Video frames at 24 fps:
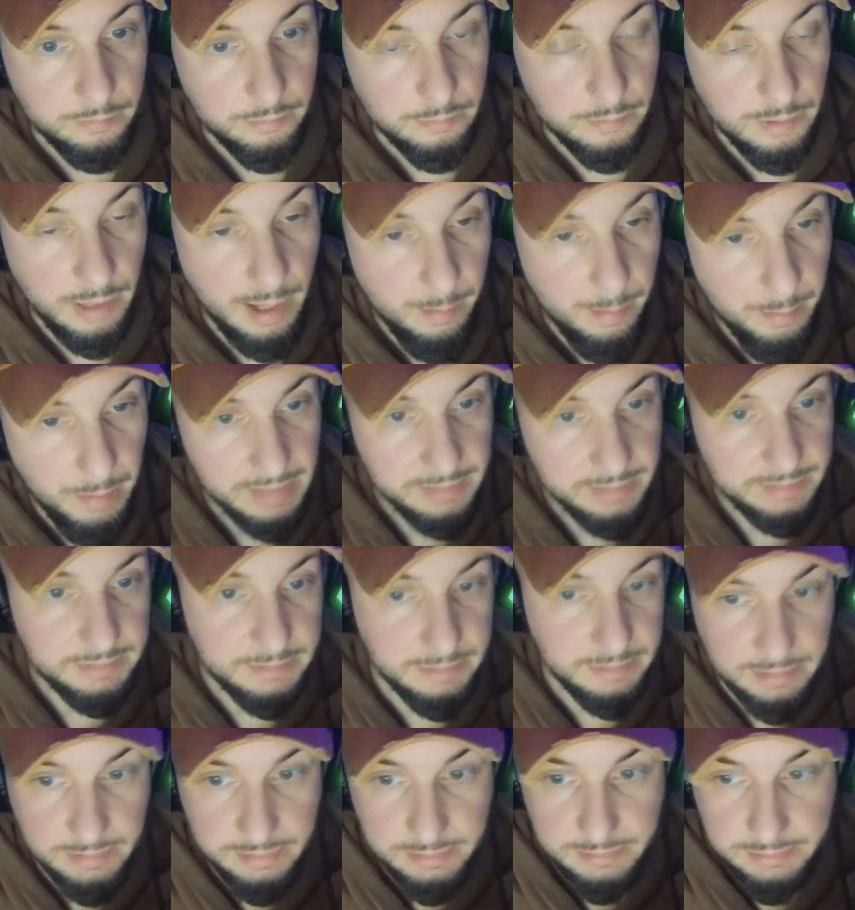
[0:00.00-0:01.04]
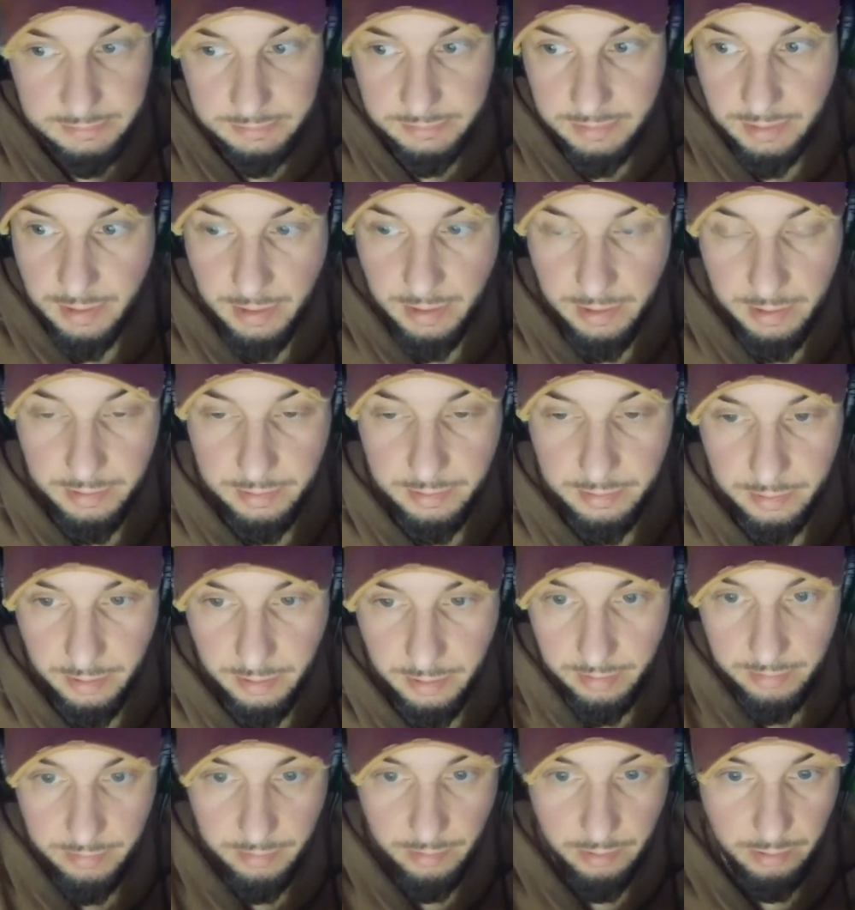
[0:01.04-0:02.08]
MI6 and
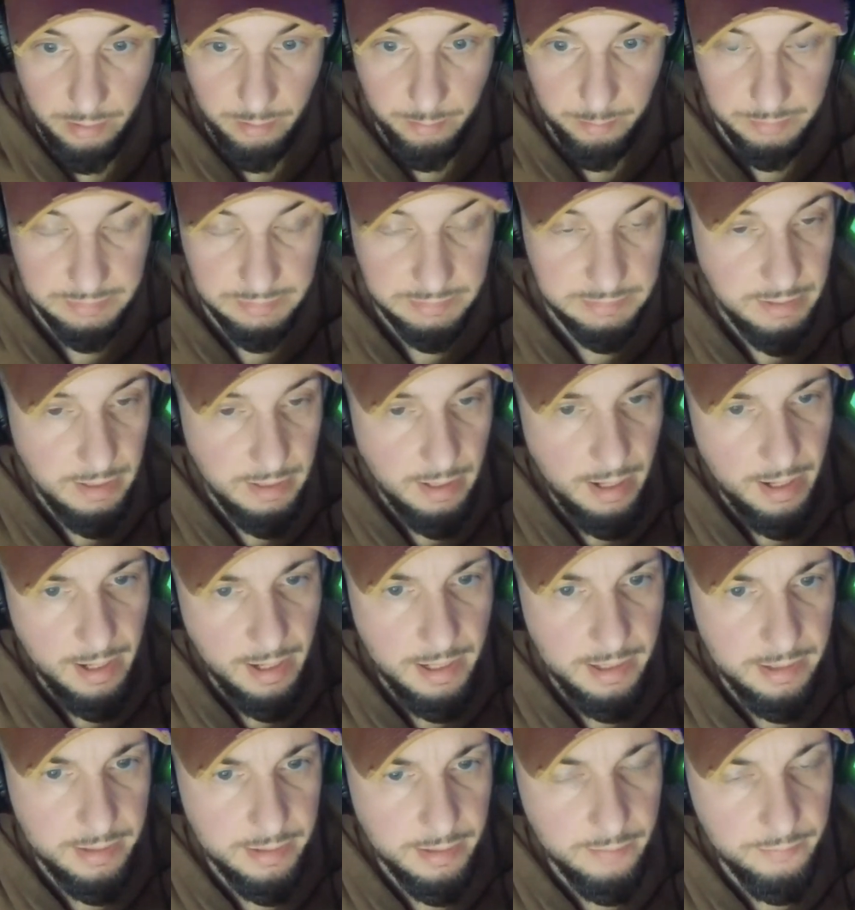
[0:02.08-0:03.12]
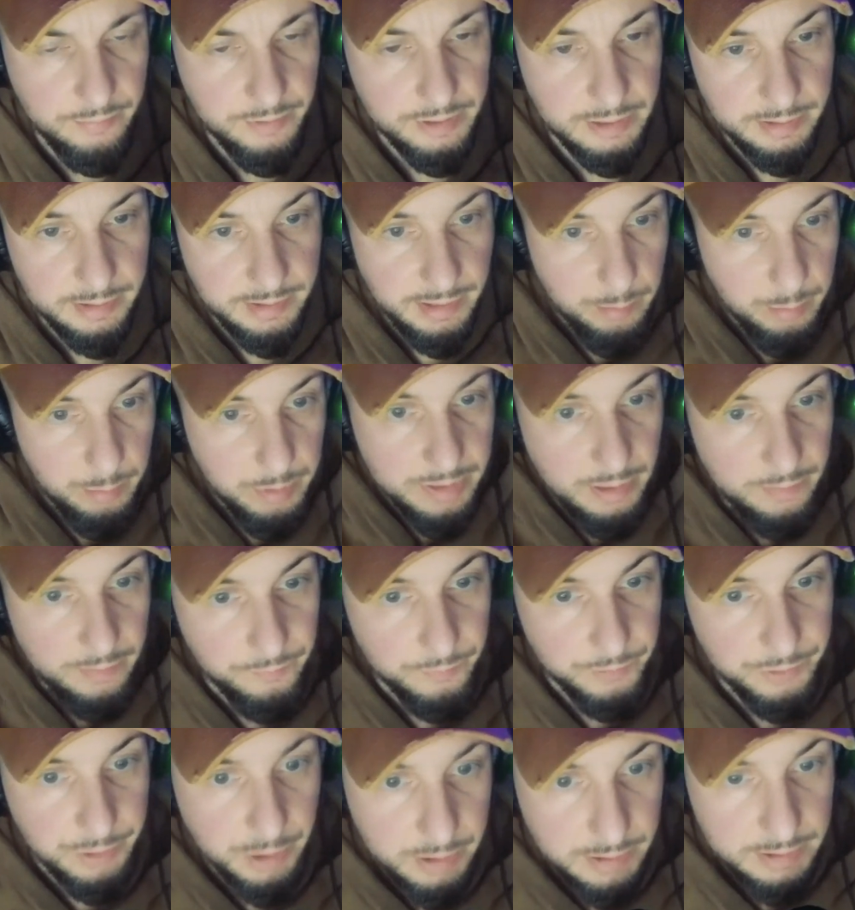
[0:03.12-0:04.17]
CIA and everything, they've been there
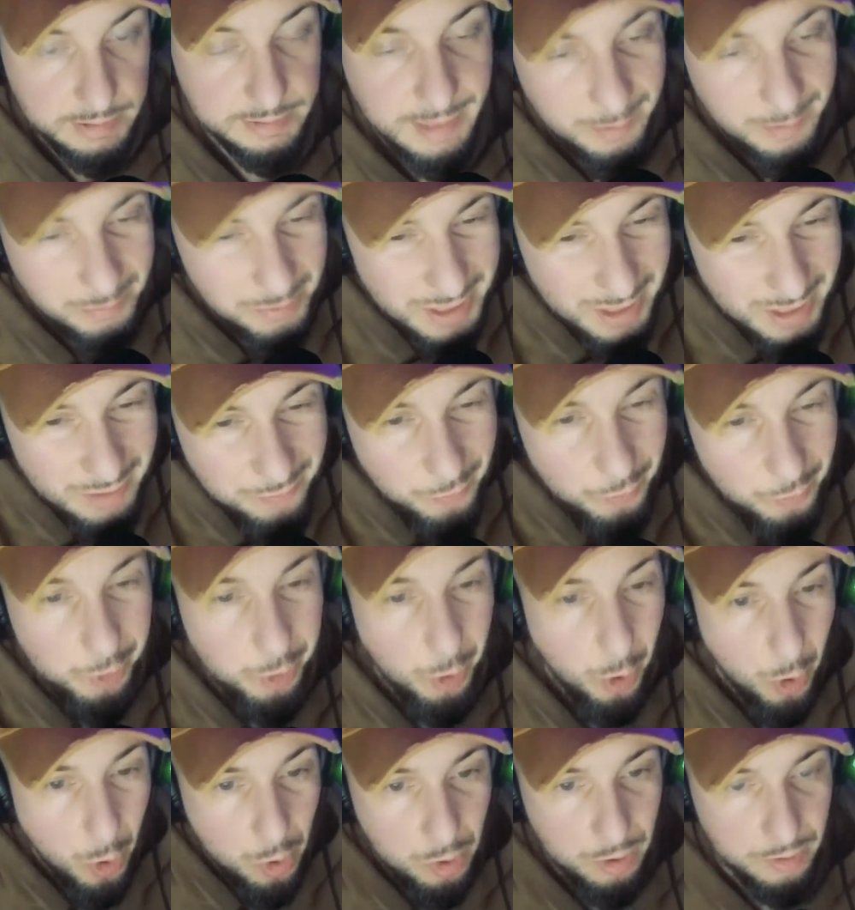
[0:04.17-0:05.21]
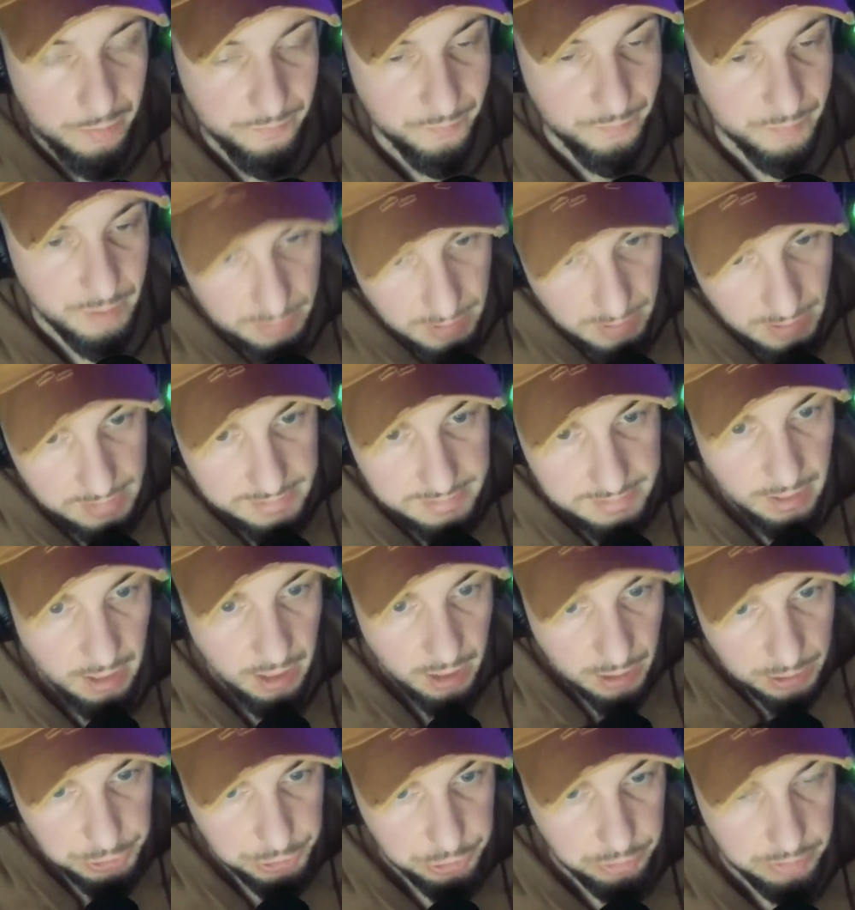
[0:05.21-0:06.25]
for 30 years. They've been there for longer, for the last
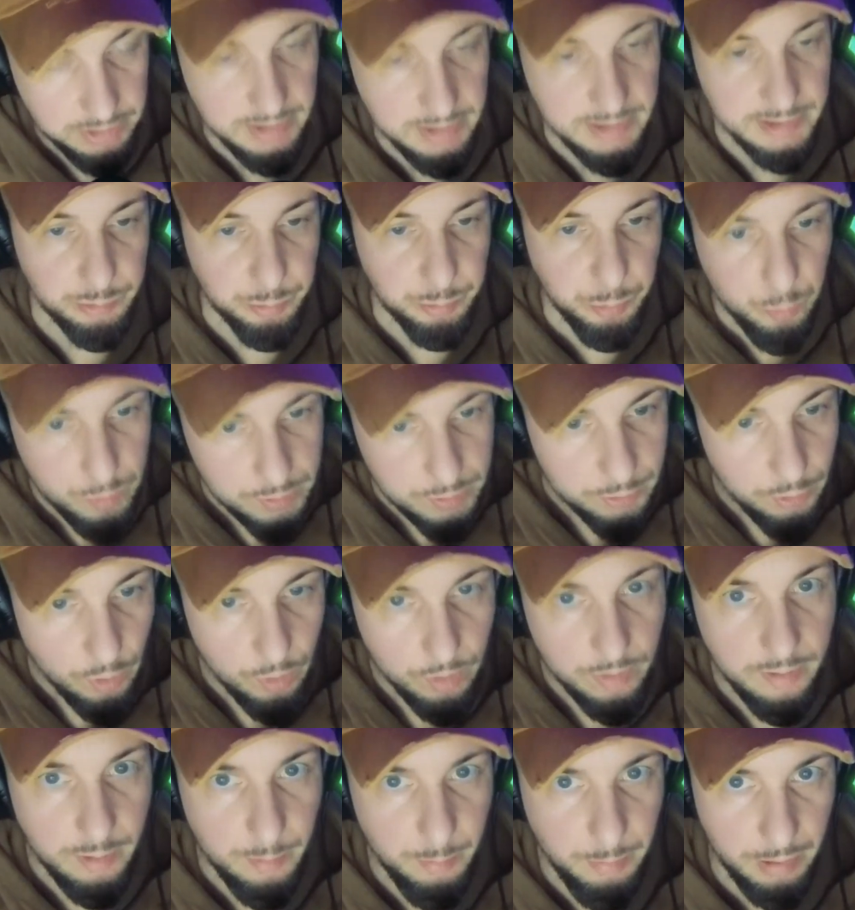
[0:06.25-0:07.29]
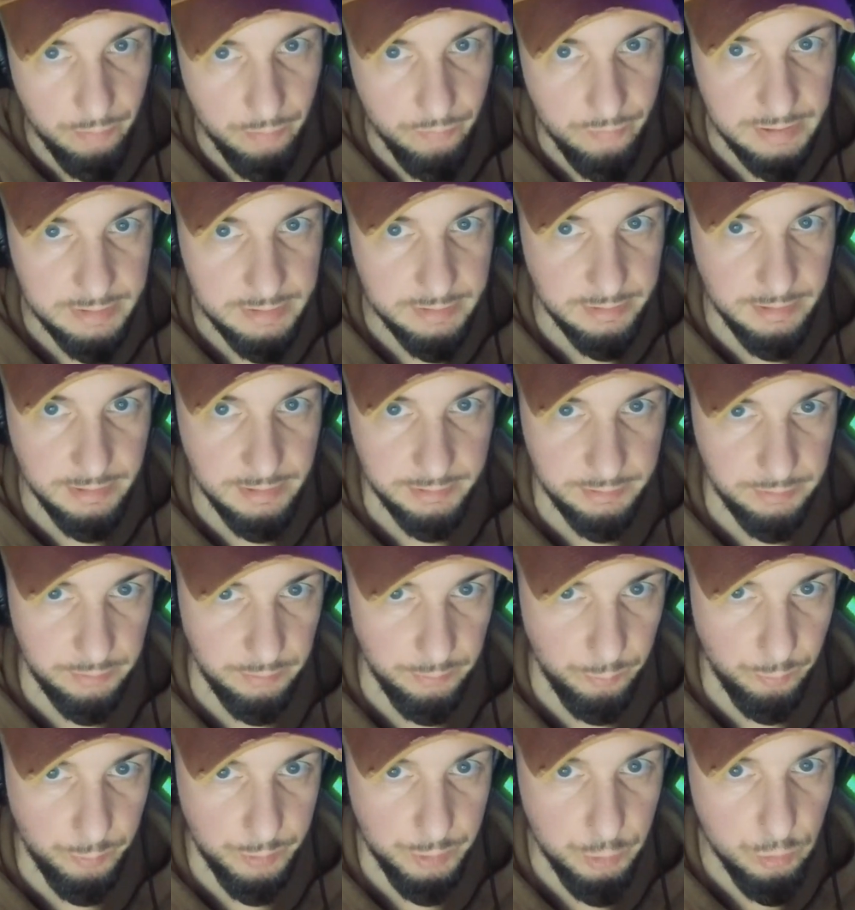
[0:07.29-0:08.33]
100 years. But we're talking about recent
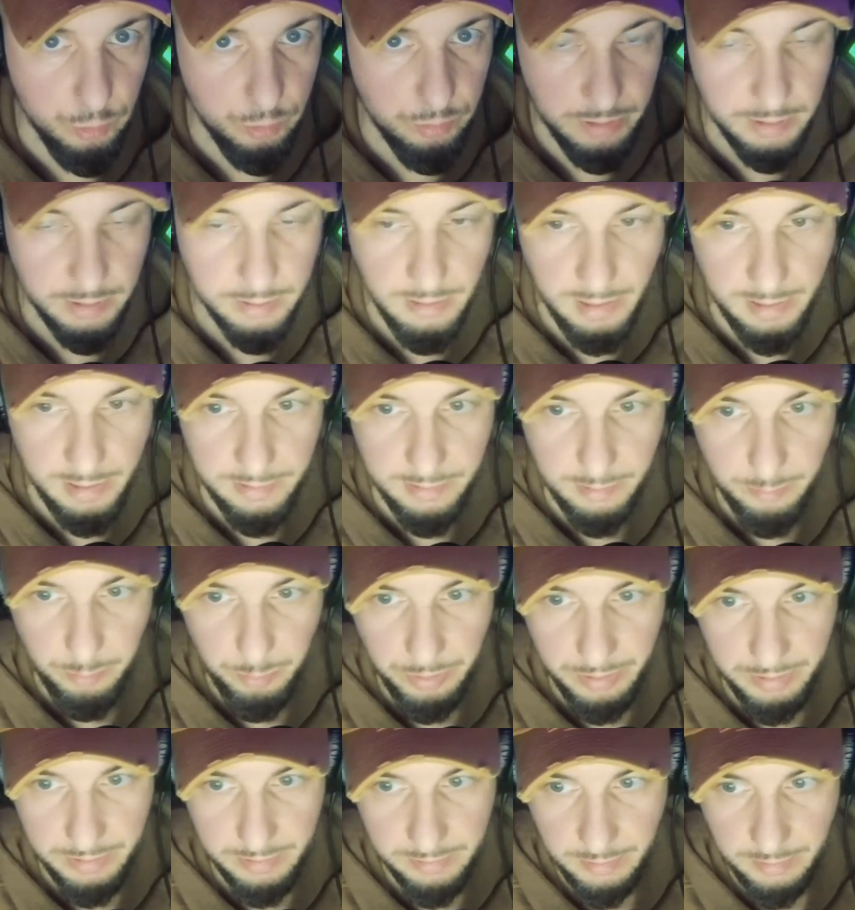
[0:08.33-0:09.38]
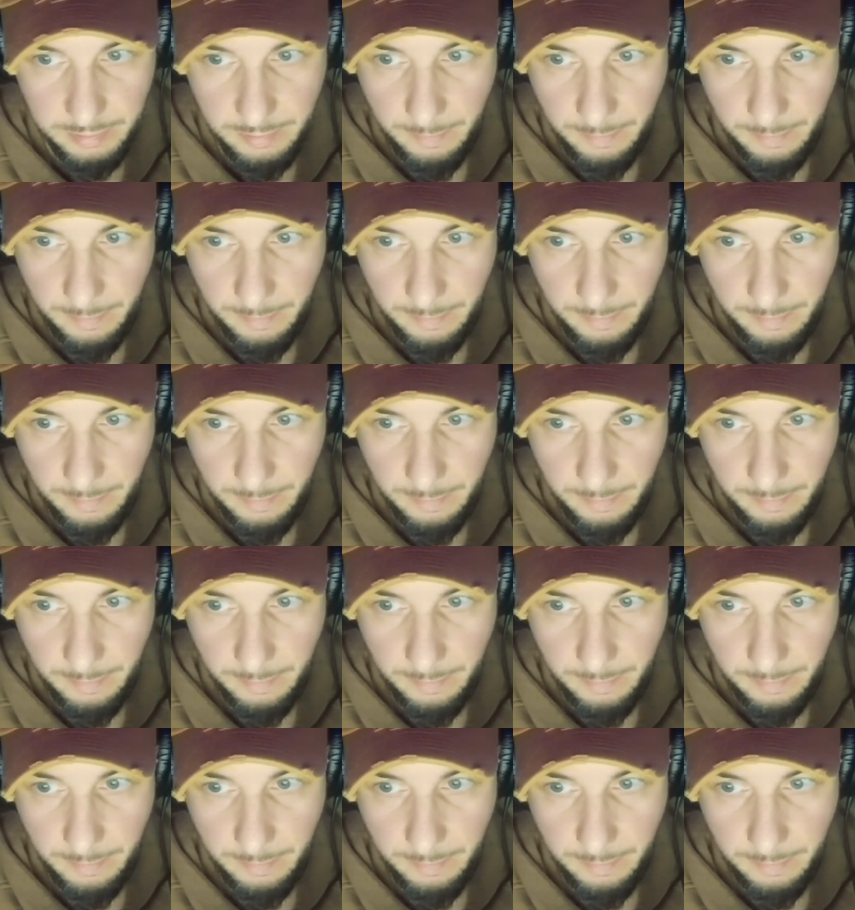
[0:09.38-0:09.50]
history, when Ukraine got independent.